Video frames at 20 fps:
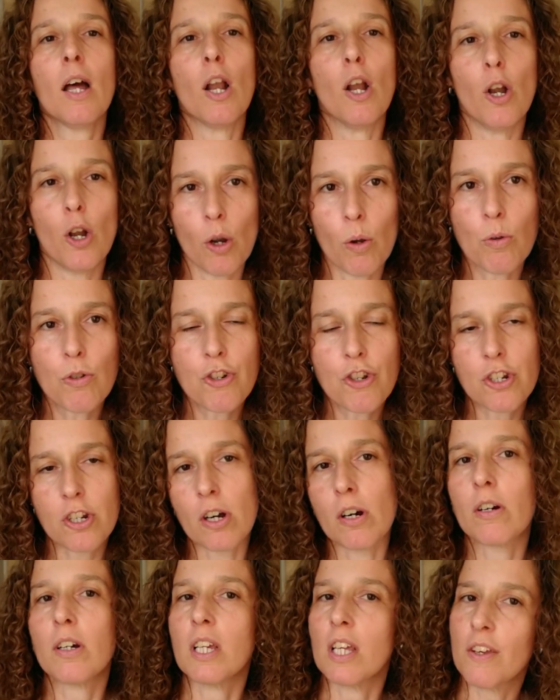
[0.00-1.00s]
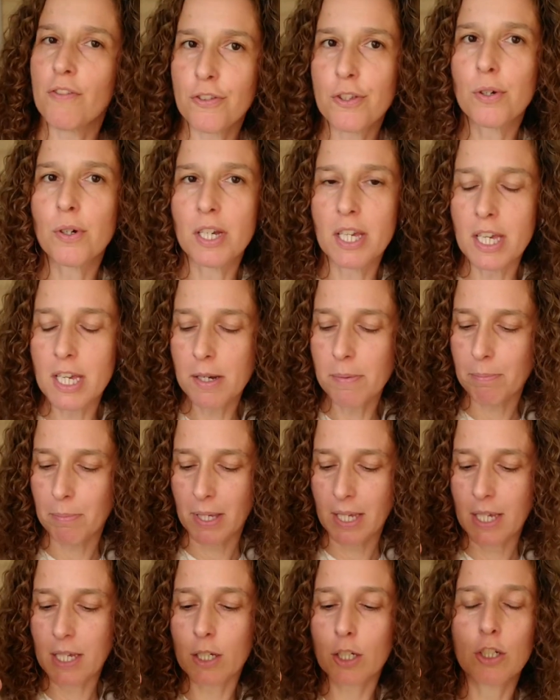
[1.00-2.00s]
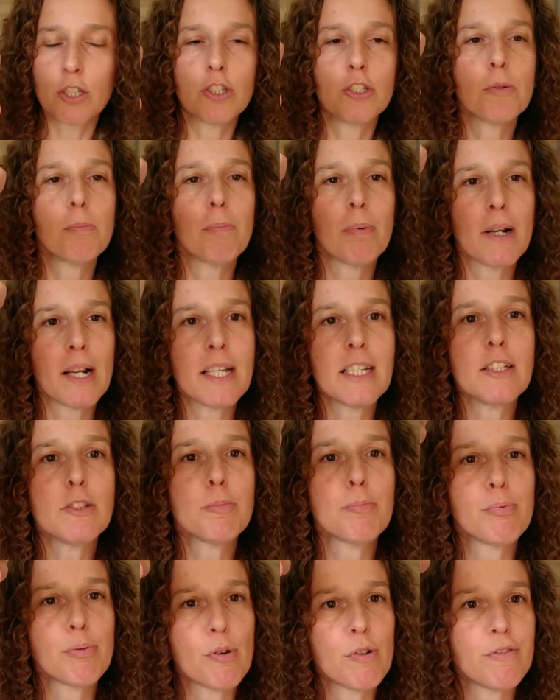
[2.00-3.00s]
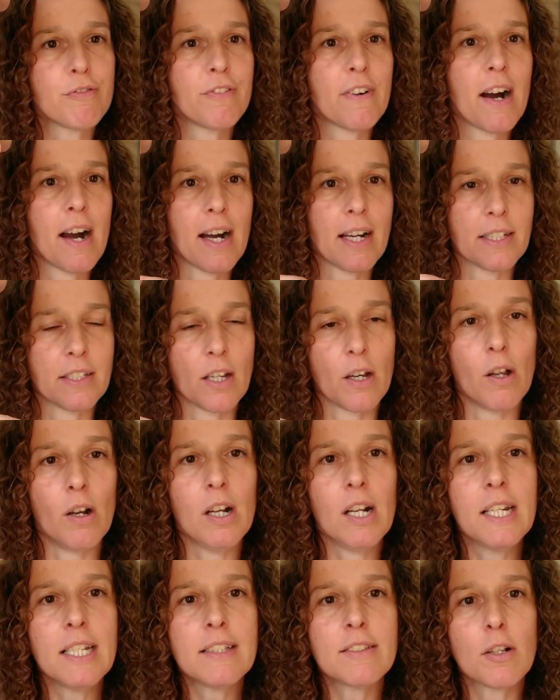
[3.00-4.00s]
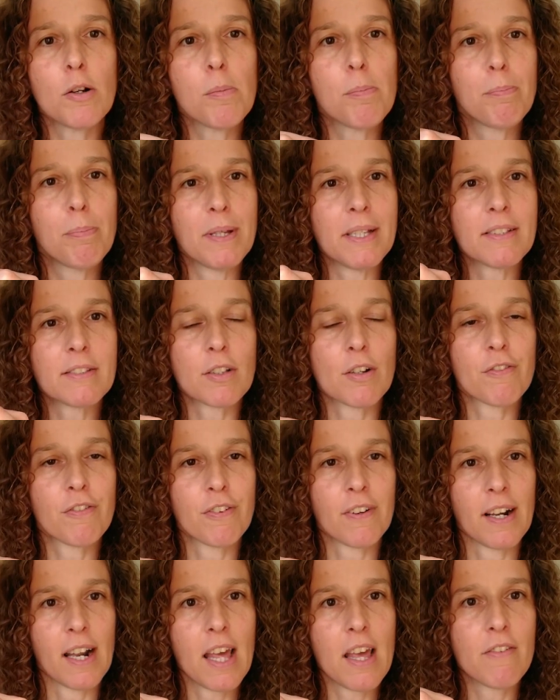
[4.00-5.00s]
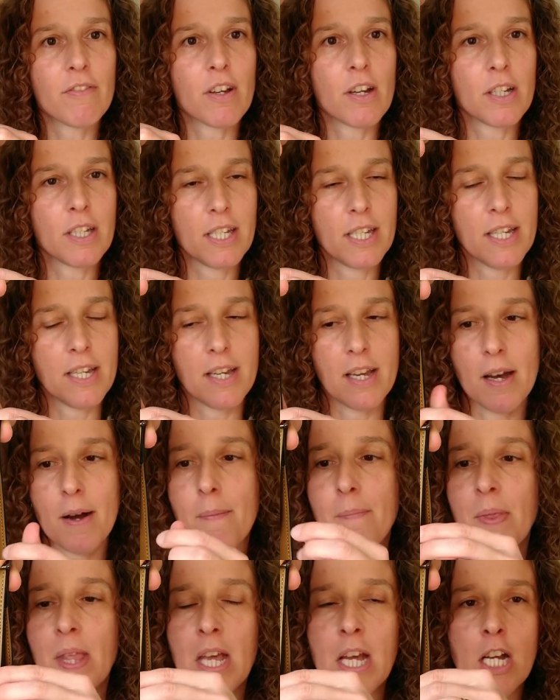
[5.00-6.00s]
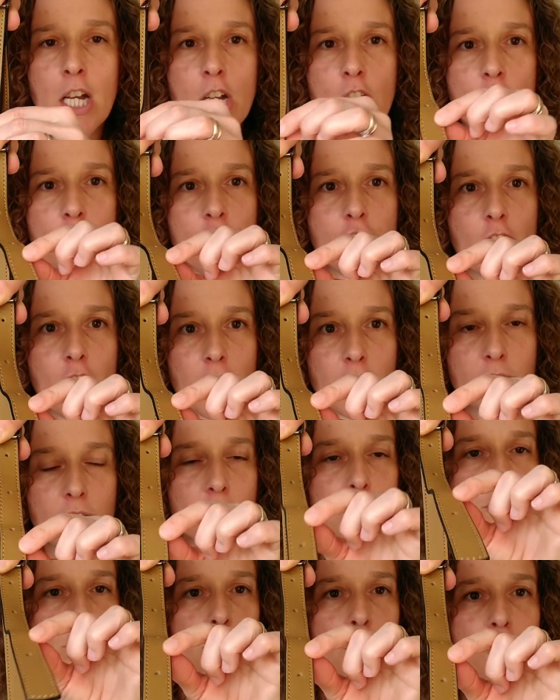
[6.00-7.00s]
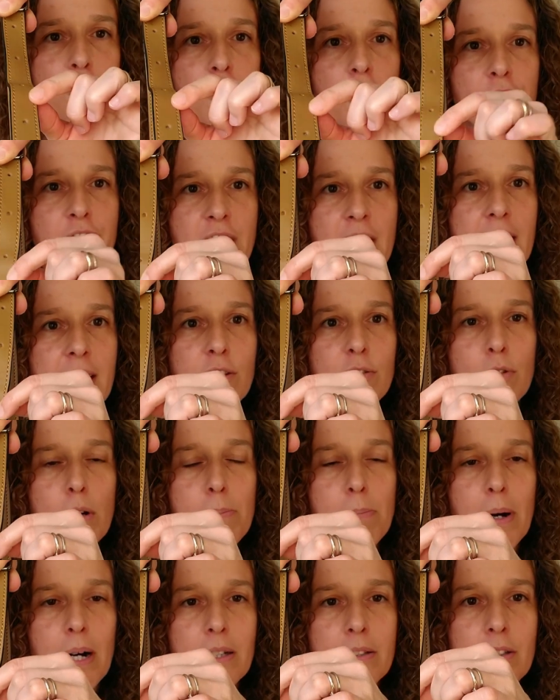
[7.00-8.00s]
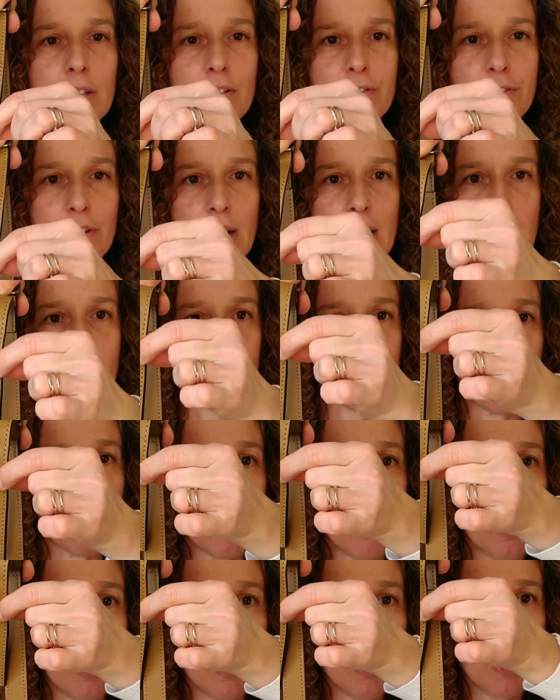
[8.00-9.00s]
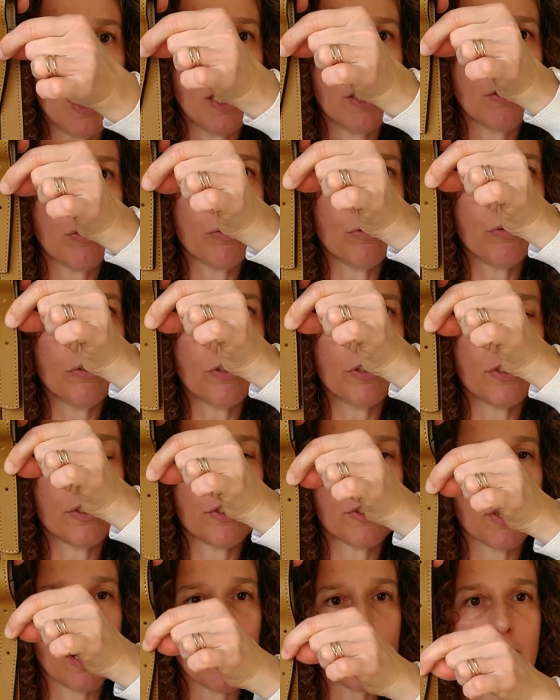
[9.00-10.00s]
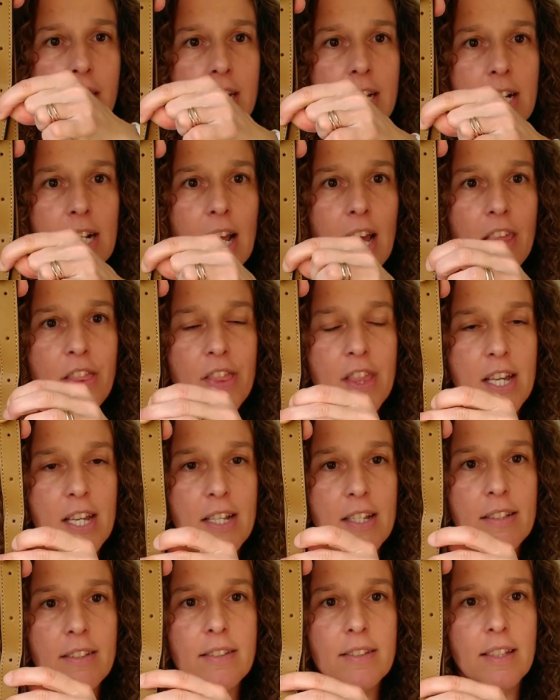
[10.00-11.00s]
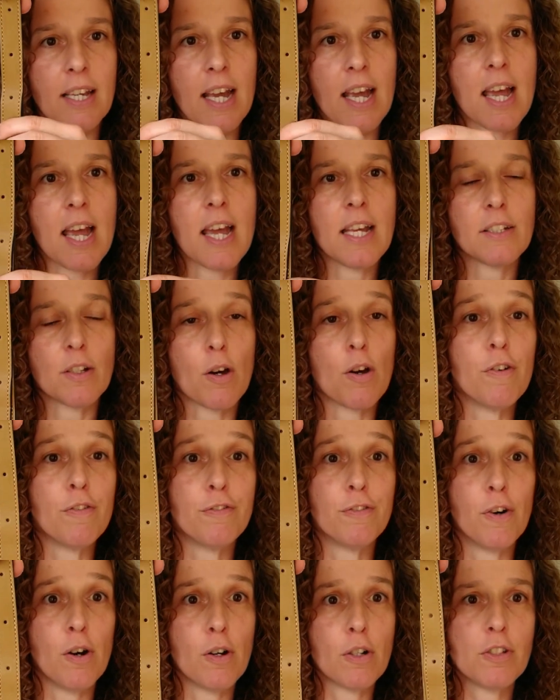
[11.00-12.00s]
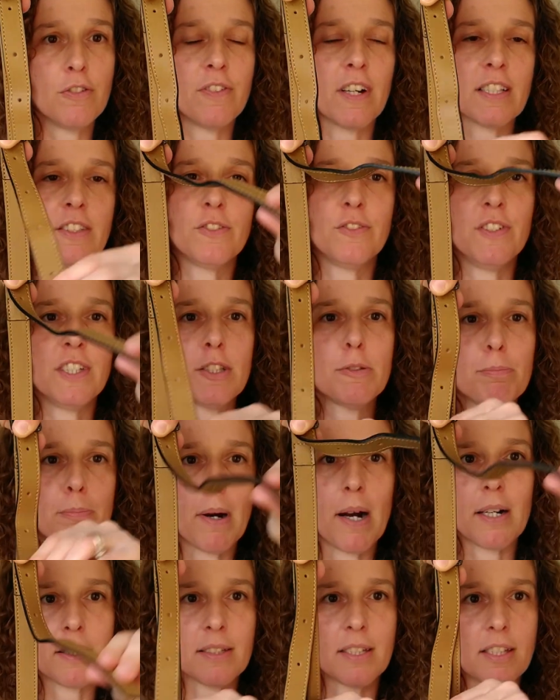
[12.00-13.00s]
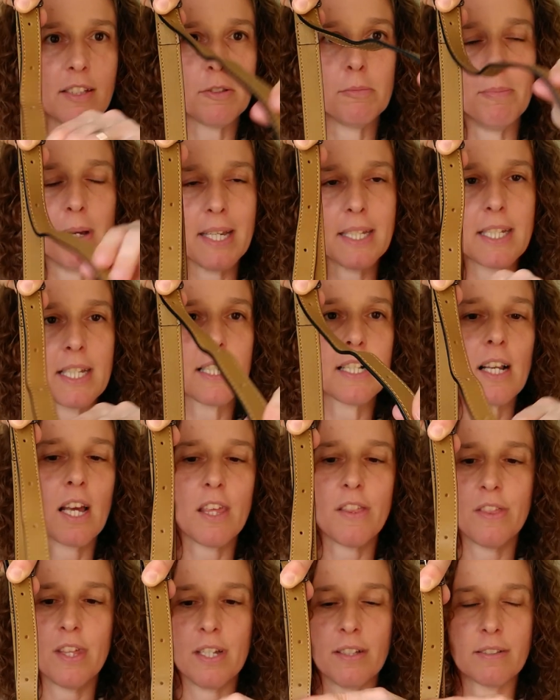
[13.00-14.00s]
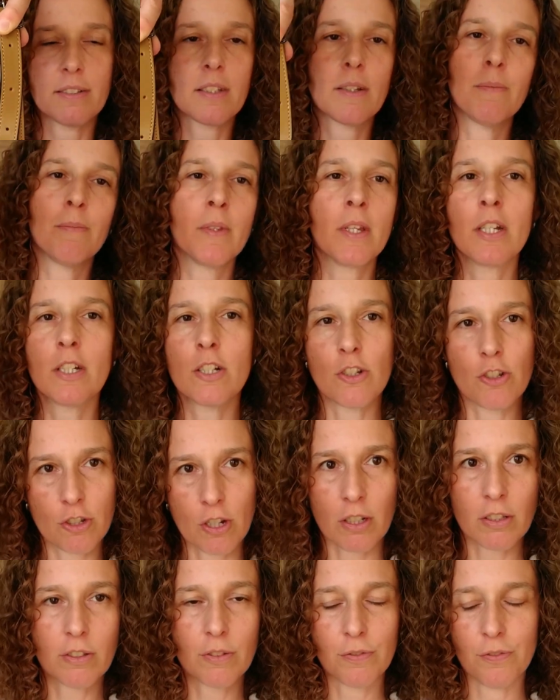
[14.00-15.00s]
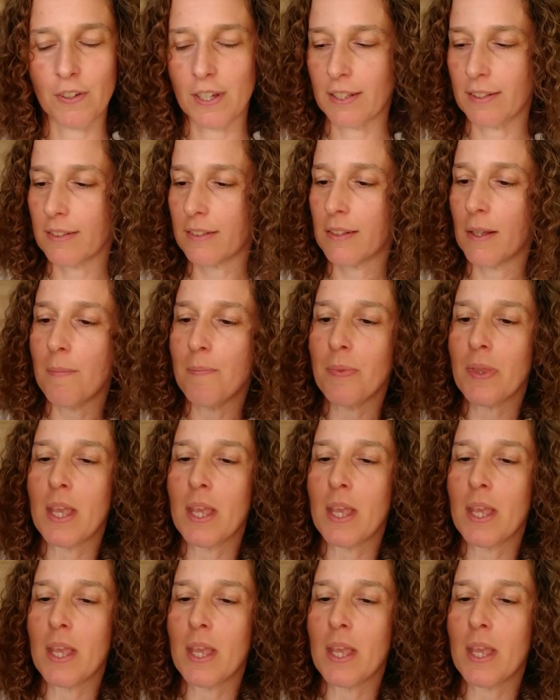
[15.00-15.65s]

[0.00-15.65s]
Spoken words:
Longchamp, if you hear me, could you please provide a little piece of leather here, just, for the extra part of the leather, to tuck it like this and avoid that this part is making like this. Just this.